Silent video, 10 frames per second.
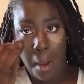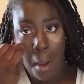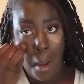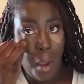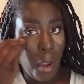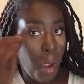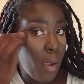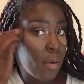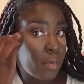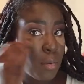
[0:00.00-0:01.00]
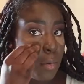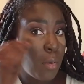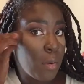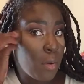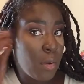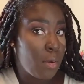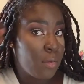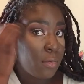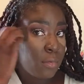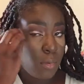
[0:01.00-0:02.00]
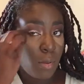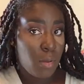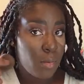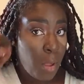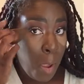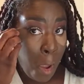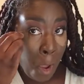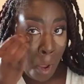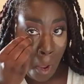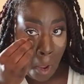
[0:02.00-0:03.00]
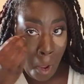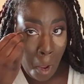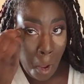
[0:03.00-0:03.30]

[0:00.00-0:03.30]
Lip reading: Beauty Blender undamped and I'm really blending it out, taking the back,